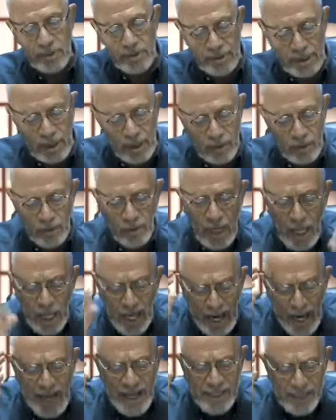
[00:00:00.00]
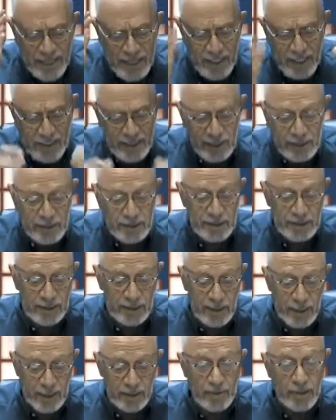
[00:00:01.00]
sent home. I think this is
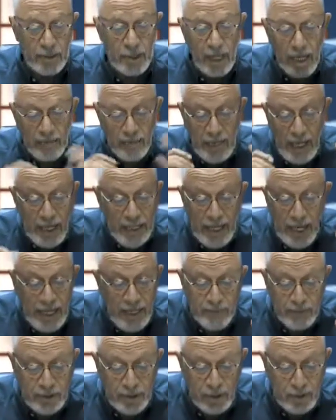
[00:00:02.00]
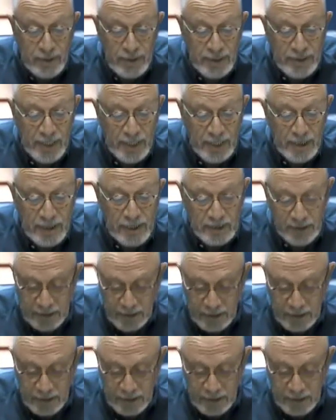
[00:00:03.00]
terrible. I'm, I, I absolutely think this is